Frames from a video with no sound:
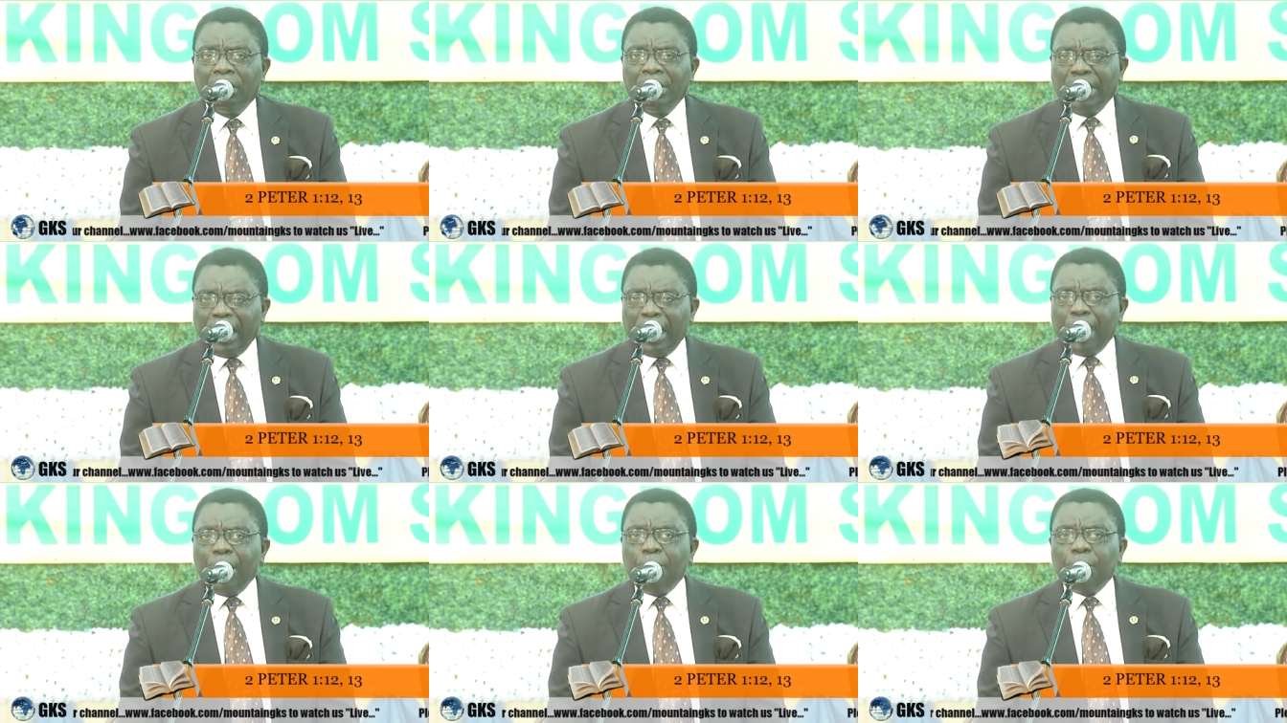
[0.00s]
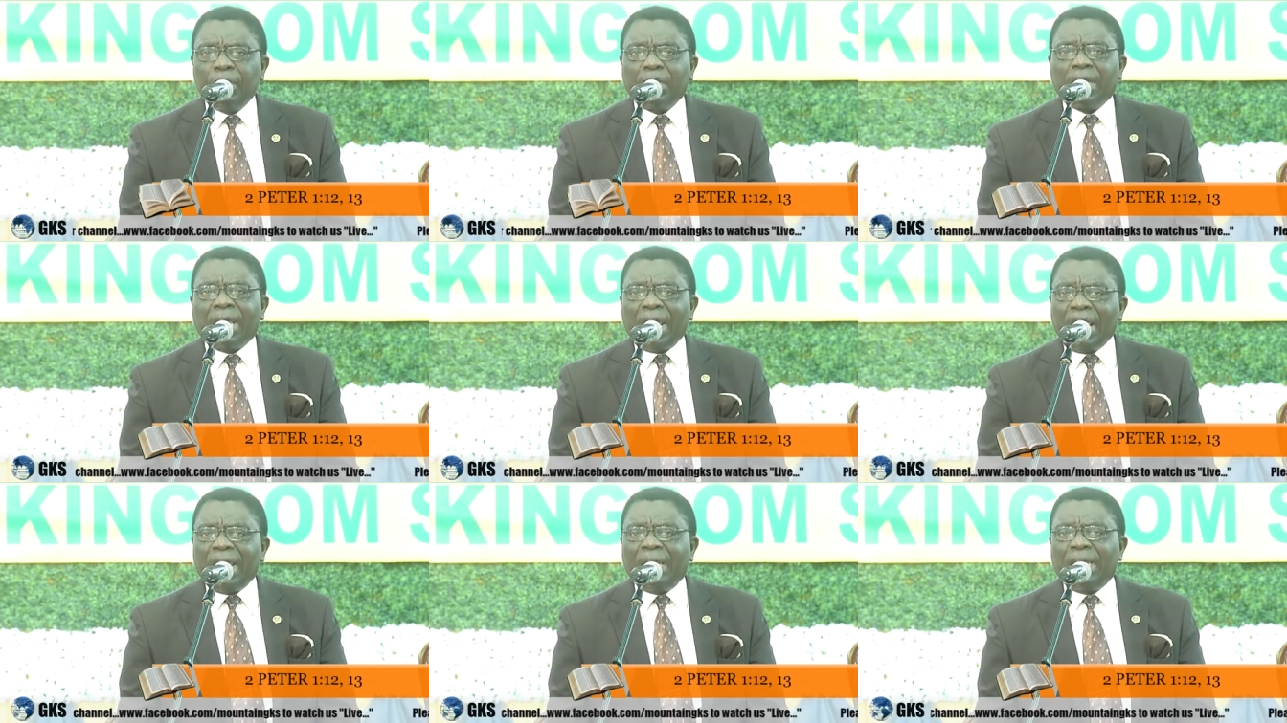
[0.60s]
named
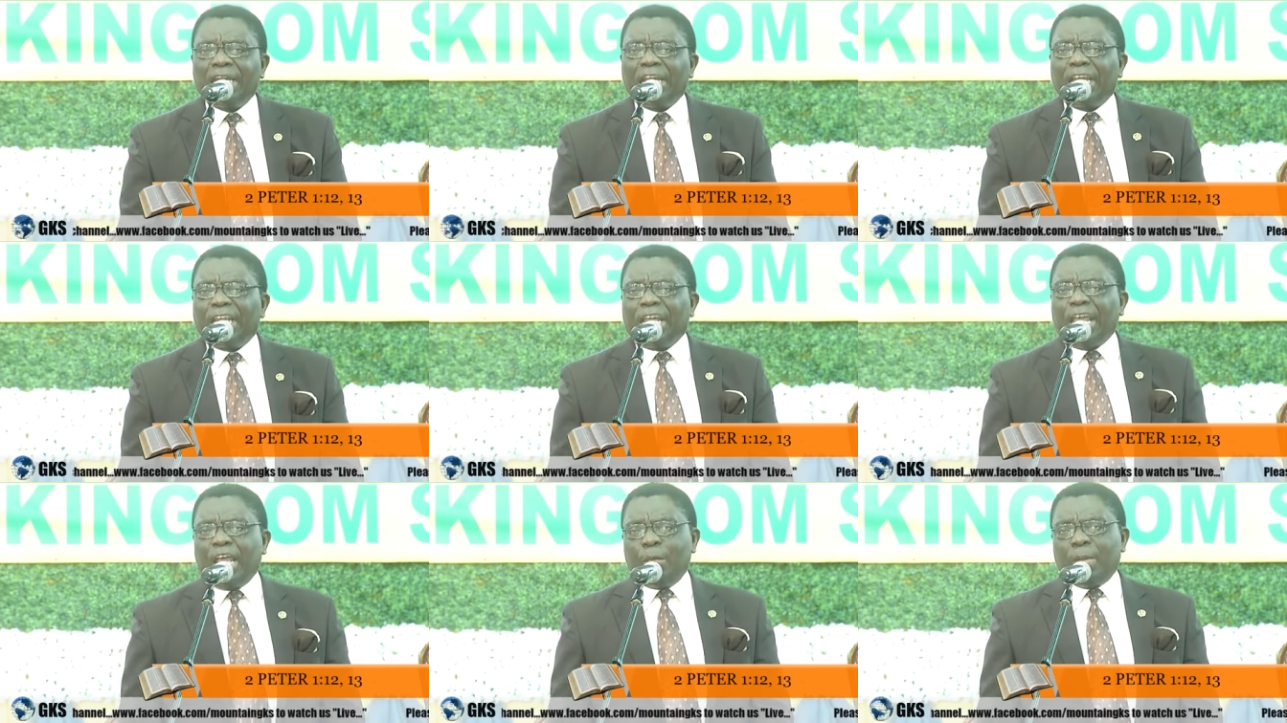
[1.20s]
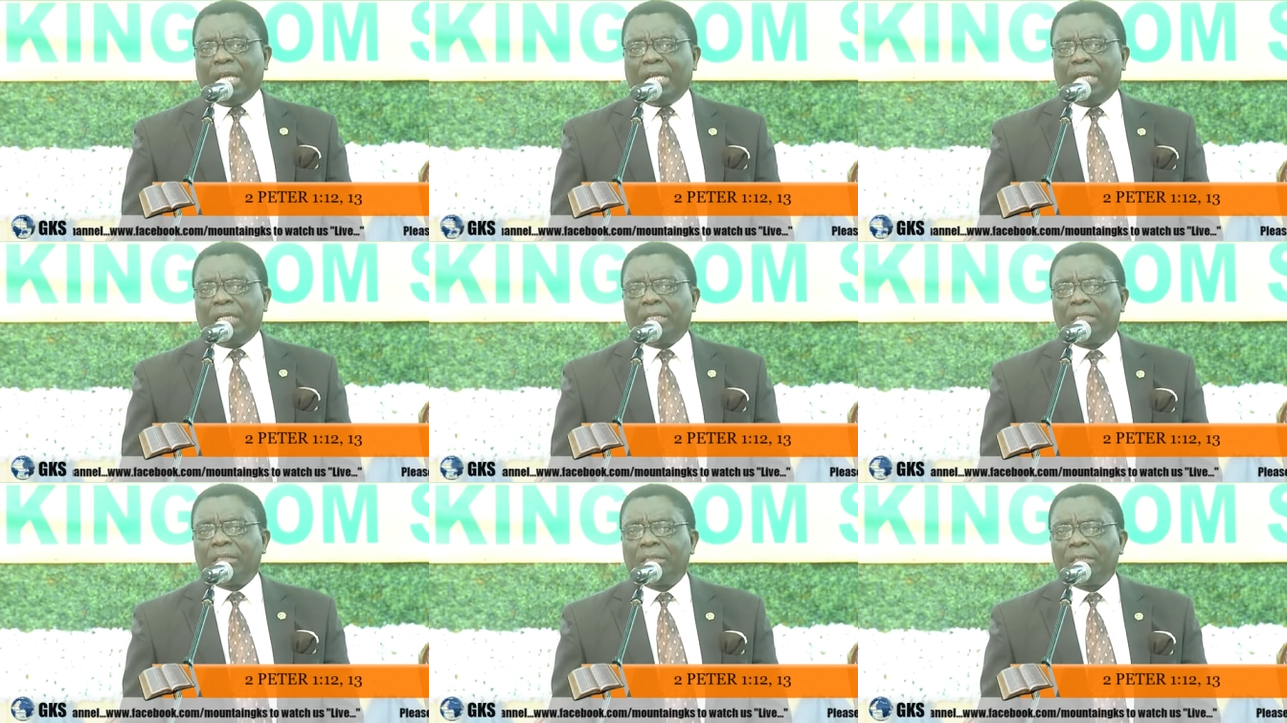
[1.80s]
Cain and Abel.